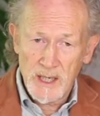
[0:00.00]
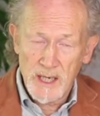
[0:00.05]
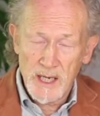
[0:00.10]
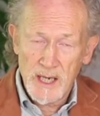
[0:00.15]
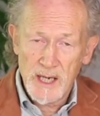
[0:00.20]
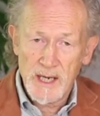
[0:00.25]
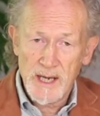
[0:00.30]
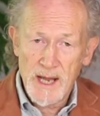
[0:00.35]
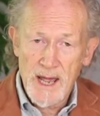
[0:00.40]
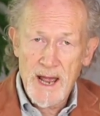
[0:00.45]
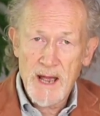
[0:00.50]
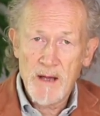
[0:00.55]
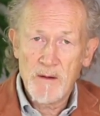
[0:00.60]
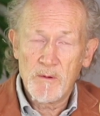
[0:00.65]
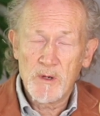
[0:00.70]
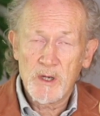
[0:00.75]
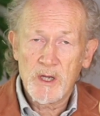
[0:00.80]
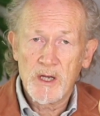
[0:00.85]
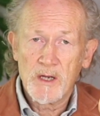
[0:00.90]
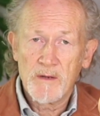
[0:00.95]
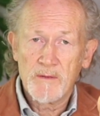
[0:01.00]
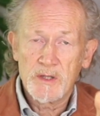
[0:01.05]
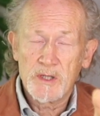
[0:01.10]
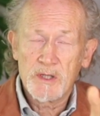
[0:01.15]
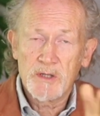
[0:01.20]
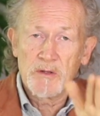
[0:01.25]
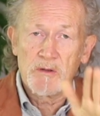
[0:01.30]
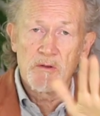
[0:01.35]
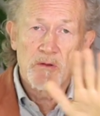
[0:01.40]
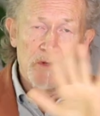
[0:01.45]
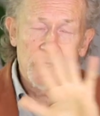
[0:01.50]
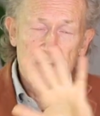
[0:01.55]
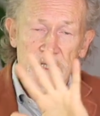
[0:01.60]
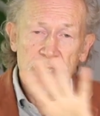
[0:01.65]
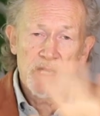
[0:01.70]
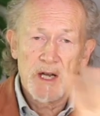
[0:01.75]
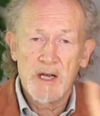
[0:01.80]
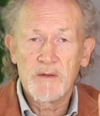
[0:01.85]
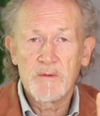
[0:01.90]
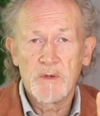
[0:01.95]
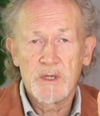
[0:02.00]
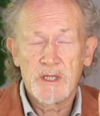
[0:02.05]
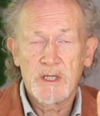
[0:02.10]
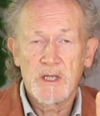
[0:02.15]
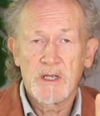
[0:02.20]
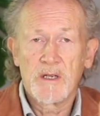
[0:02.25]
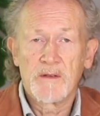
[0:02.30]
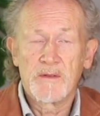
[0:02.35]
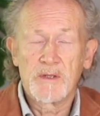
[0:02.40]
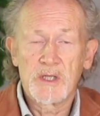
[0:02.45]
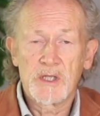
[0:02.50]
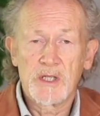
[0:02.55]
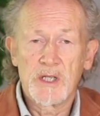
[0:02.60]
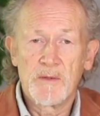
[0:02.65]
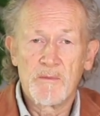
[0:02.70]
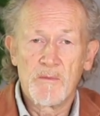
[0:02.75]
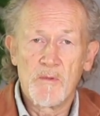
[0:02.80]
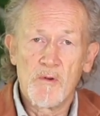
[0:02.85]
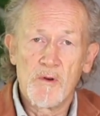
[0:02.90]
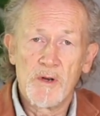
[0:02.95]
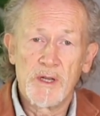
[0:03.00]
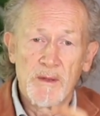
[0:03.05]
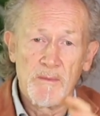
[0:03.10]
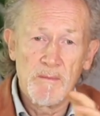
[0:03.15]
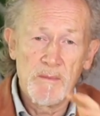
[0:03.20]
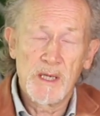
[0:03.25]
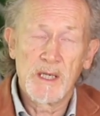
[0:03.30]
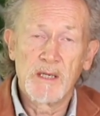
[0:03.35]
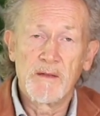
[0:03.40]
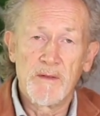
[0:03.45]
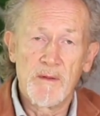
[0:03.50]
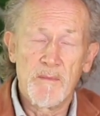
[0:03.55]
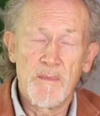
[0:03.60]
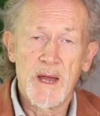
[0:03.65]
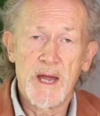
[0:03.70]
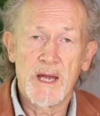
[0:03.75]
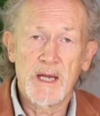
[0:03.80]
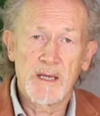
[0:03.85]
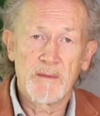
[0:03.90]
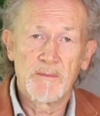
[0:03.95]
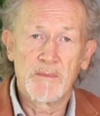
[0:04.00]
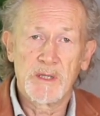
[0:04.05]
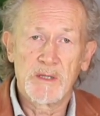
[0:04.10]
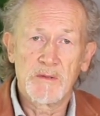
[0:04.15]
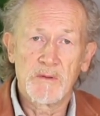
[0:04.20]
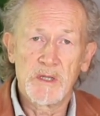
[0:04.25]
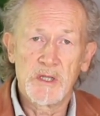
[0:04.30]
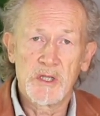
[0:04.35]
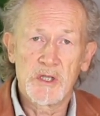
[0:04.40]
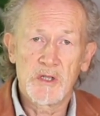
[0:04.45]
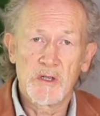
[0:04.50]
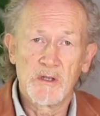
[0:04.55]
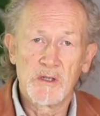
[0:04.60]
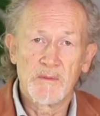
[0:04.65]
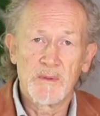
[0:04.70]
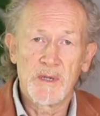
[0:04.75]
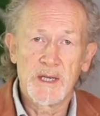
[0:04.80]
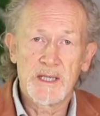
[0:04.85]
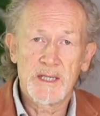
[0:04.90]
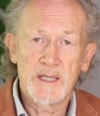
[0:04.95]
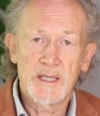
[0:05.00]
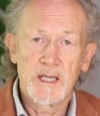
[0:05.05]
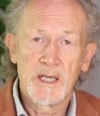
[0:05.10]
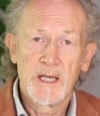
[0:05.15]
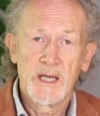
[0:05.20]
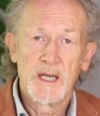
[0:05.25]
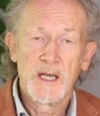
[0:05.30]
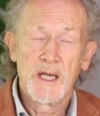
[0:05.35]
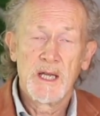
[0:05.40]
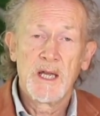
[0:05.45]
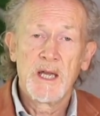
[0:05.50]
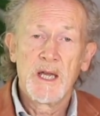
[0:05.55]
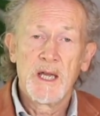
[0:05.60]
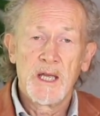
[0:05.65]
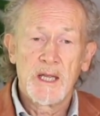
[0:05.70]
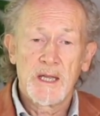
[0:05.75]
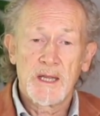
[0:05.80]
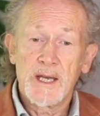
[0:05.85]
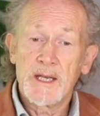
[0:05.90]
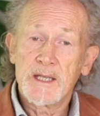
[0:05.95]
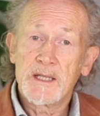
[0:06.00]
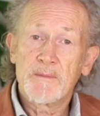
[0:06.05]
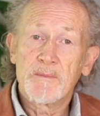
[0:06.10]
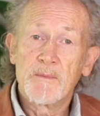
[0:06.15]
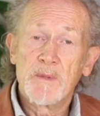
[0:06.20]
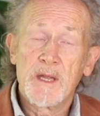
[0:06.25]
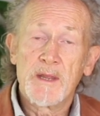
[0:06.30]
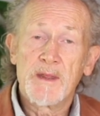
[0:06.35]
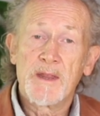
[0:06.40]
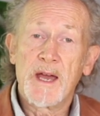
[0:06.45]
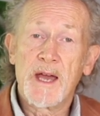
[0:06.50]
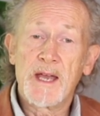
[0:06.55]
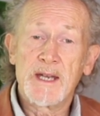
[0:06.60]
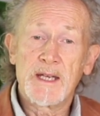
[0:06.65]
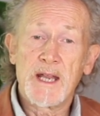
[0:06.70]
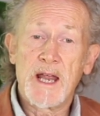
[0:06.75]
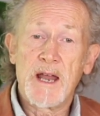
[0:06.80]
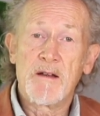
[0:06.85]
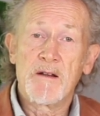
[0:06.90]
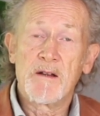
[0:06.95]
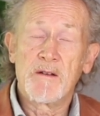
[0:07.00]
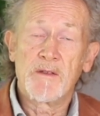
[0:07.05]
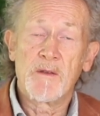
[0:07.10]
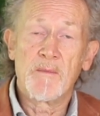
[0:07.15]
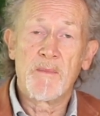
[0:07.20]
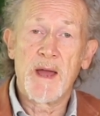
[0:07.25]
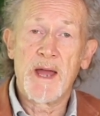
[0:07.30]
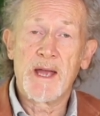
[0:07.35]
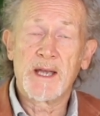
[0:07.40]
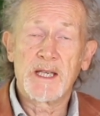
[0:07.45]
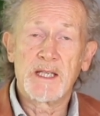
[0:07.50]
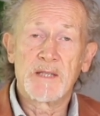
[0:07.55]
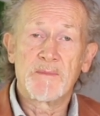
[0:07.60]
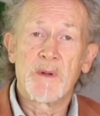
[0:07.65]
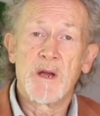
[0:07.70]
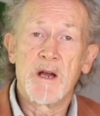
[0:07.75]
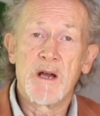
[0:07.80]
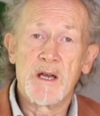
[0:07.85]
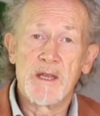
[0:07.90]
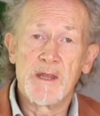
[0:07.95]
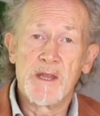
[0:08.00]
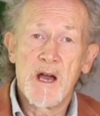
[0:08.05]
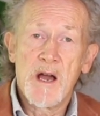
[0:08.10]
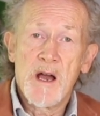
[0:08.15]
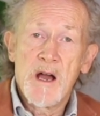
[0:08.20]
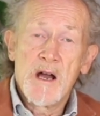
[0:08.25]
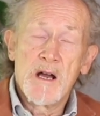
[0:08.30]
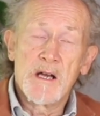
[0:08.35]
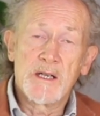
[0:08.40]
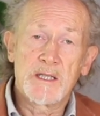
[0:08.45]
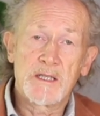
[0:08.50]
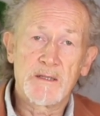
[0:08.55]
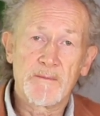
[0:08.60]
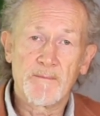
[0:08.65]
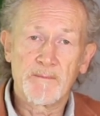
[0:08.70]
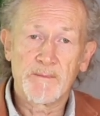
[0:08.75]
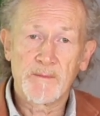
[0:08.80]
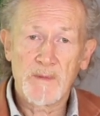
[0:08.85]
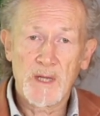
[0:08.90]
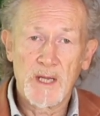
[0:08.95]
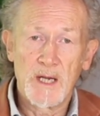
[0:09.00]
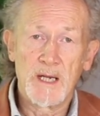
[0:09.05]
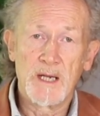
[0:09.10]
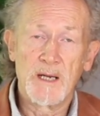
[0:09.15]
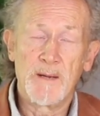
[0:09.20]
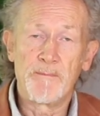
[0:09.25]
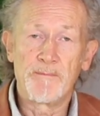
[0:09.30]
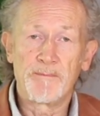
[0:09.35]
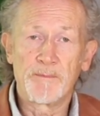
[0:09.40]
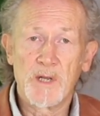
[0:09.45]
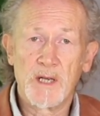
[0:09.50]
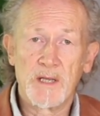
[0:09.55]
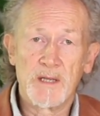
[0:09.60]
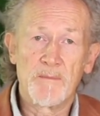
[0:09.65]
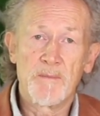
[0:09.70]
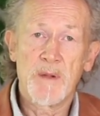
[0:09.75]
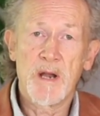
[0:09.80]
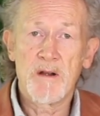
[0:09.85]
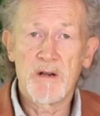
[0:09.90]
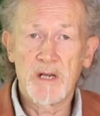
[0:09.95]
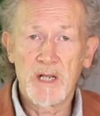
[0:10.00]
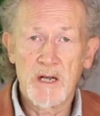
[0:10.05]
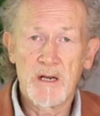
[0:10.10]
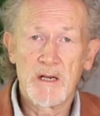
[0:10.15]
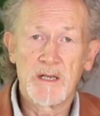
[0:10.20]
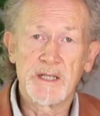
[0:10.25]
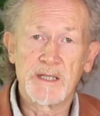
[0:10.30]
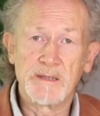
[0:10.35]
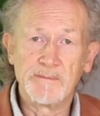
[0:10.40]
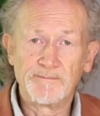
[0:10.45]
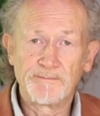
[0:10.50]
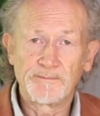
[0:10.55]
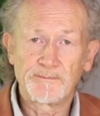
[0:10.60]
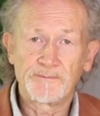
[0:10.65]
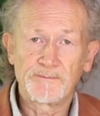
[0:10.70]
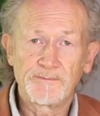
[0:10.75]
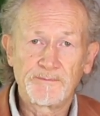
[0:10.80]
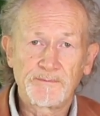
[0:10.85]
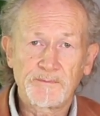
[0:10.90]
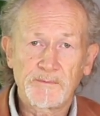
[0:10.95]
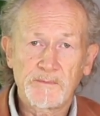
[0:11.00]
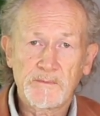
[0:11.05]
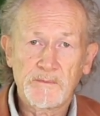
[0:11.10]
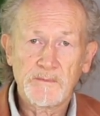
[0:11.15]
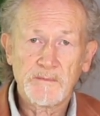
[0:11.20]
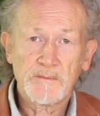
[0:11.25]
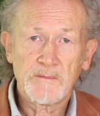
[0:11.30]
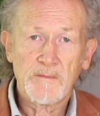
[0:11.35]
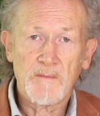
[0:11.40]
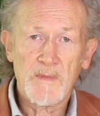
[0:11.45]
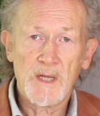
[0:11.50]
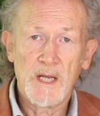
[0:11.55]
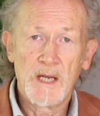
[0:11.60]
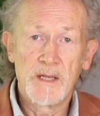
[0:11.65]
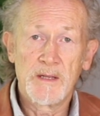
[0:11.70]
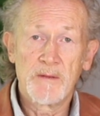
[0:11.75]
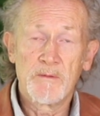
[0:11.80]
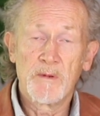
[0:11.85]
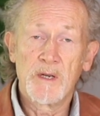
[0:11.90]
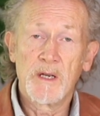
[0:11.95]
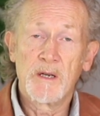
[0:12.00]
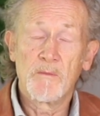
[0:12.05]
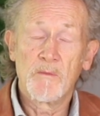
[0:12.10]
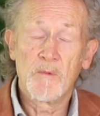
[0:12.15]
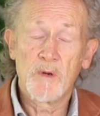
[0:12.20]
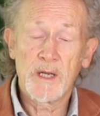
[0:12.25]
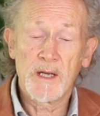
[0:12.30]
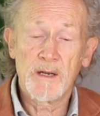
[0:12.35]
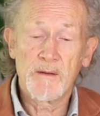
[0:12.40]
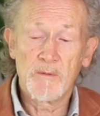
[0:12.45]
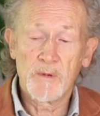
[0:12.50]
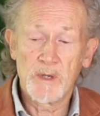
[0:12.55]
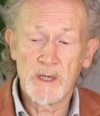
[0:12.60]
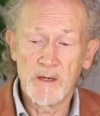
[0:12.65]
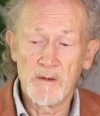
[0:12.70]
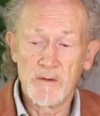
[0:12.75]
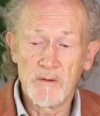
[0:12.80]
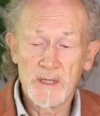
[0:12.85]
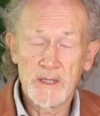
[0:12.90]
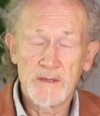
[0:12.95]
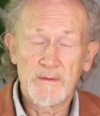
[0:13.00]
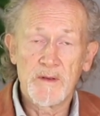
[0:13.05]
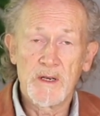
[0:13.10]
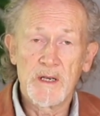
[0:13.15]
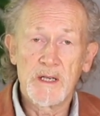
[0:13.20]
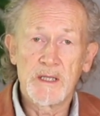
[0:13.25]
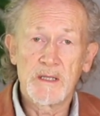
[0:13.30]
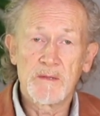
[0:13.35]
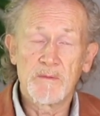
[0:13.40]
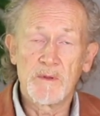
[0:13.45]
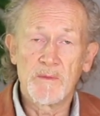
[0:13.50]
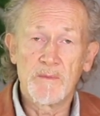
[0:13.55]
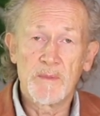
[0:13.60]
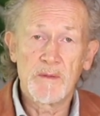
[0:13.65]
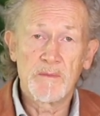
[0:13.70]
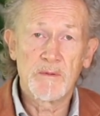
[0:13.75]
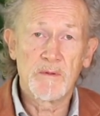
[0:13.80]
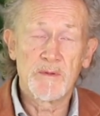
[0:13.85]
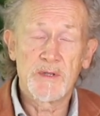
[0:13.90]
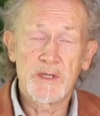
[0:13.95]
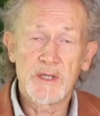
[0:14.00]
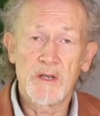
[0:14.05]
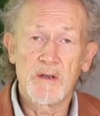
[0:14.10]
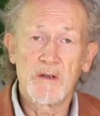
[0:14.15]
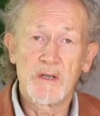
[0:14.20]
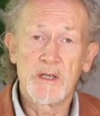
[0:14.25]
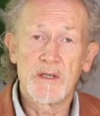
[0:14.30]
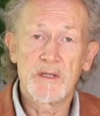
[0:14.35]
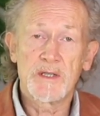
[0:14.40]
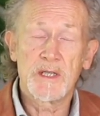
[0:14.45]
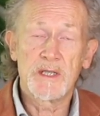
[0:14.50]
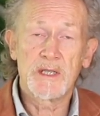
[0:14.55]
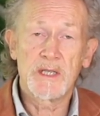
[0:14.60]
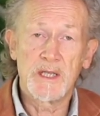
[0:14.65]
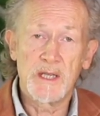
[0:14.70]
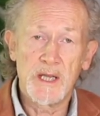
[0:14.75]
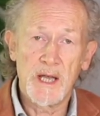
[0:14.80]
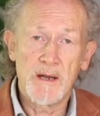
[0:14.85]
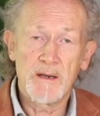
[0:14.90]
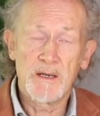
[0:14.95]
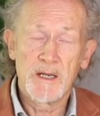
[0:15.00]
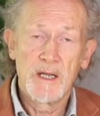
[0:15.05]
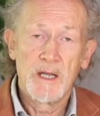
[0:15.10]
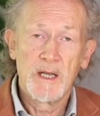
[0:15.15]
an outward curvature or a sideways curvature more in the middle of the back between the shoulder blades, that area of the back is behind the heart and the pericardium. And what I always find with people with scoliosis in that